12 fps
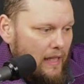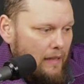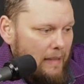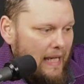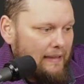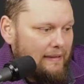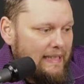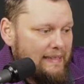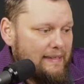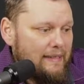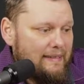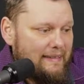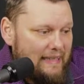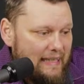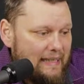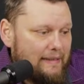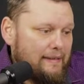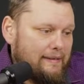At least a
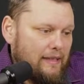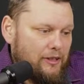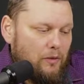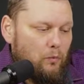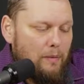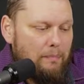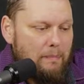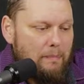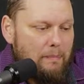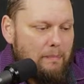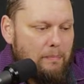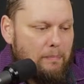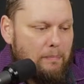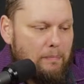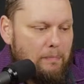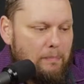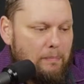D decision would be preferable.